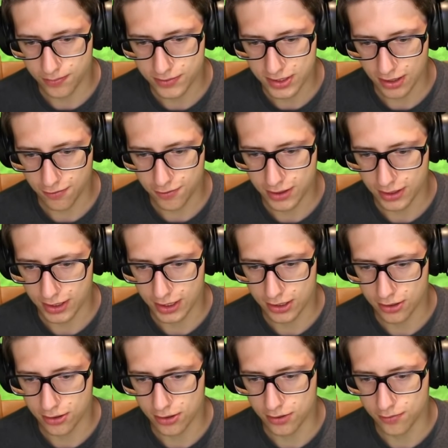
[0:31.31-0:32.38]
definitely
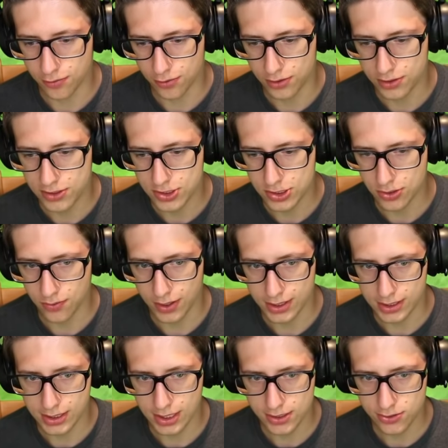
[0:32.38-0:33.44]
carnivores, so I
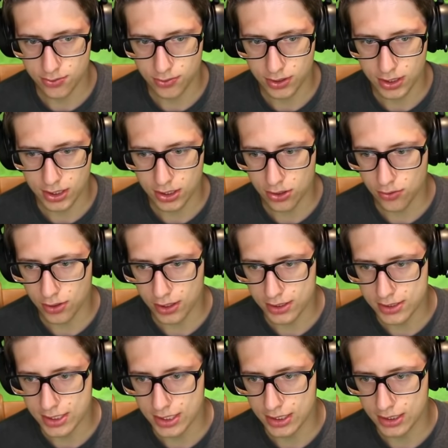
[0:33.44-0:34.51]
guess we're gonna go
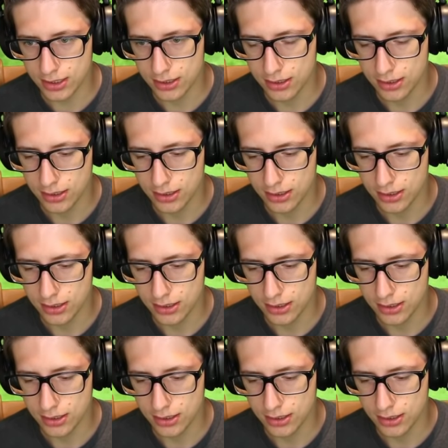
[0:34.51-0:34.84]
hunting.